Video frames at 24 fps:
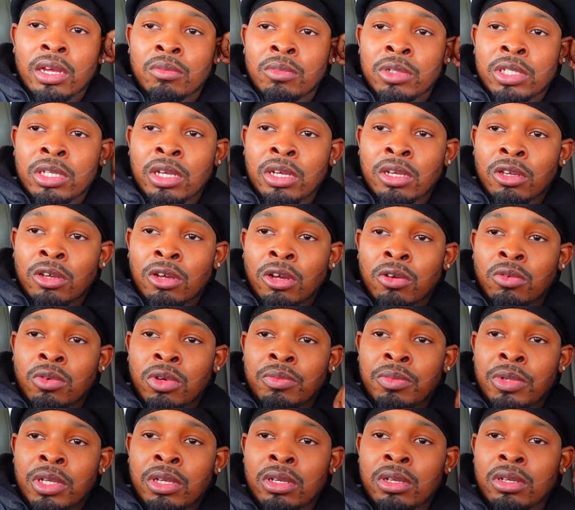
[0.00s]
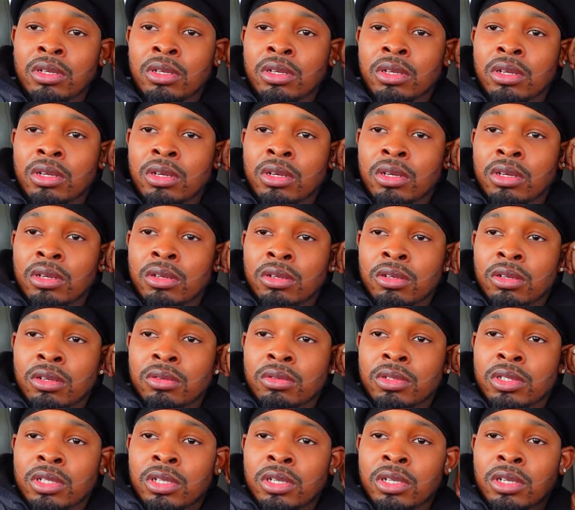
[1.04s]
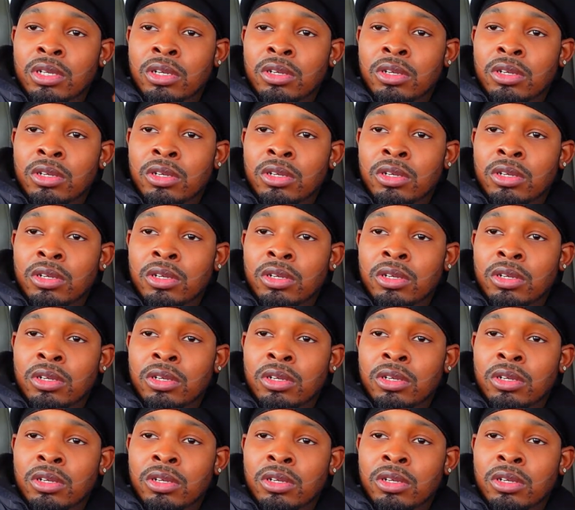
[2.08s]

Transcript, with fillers: I'm gonna take y'all with me. You know what I'm saying?